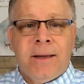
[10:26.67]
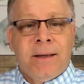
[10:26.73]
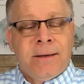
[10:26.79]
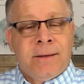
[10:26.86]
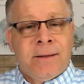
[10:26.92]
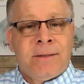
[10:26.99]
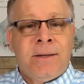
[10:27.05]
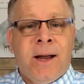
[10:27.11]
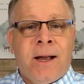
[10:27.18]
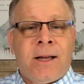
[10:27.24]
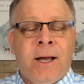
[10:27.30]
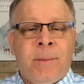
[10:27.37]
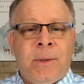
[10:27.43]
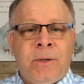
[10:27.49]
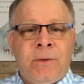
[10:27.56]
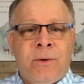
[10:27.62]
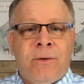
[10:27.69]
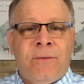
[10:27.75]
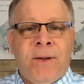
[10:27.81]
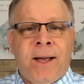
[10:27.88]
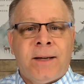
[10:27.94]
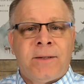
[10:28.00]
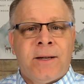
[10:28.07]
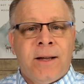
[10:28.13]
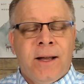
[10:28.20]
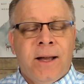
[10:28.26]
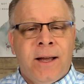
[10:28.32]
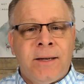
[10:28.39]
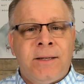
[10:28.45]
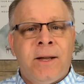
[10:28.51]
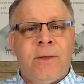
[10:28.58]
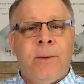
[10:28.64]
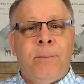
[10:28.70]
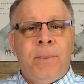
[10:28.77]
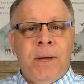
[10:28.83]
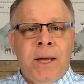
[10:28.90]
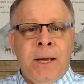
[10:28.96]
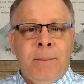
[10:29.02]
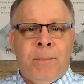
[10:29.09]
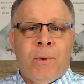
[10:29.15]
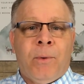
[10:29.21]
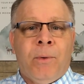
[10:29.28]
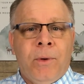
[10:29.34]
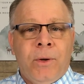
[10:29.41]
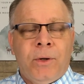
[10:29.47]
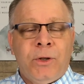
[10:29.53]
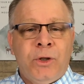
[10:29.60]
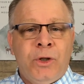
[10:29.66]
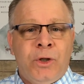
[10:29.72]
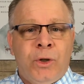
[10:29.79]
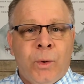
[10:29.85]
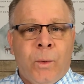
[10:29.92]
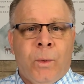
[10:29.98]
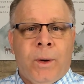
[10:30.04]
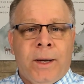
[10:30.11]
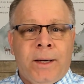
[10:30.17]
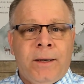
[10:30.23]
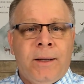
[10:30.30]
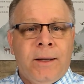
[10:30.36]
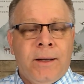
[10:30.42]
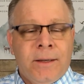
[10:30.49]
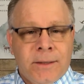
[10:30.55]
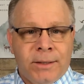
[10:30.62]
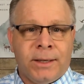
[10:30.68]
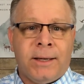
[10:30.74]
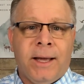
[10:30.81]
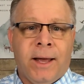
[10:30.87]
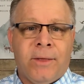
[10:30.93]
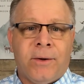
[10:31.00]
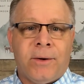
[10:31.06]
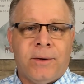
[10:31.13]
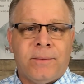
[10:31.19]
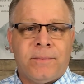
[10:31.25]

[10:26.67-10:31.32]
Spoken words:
does not come into effect until the people join together.